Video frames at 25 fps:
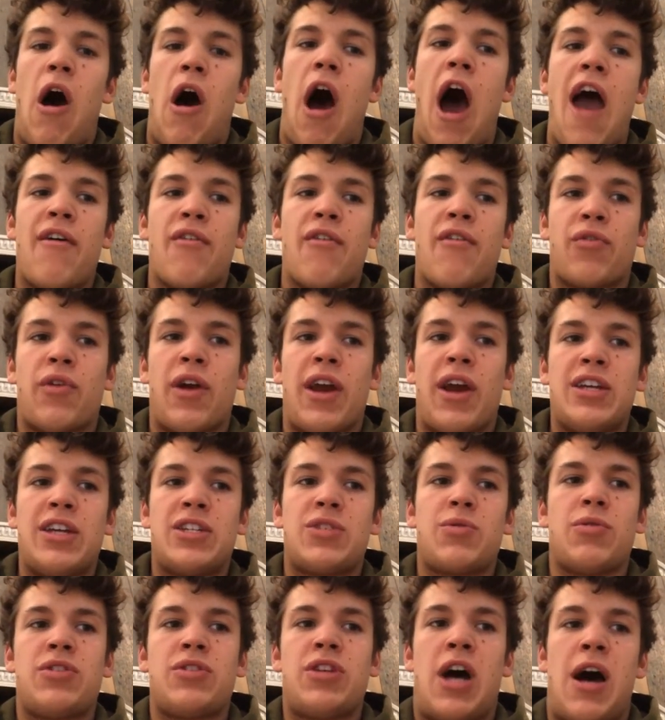I've raced
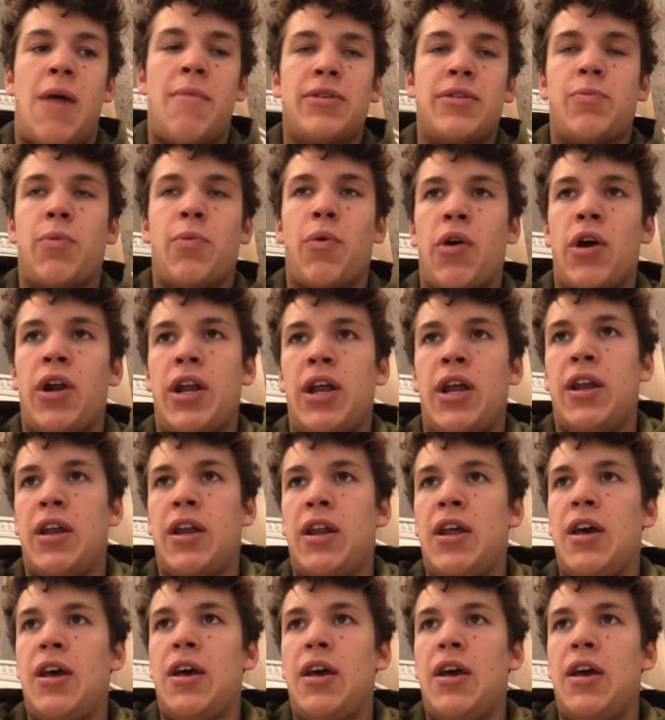with Thomas Boyden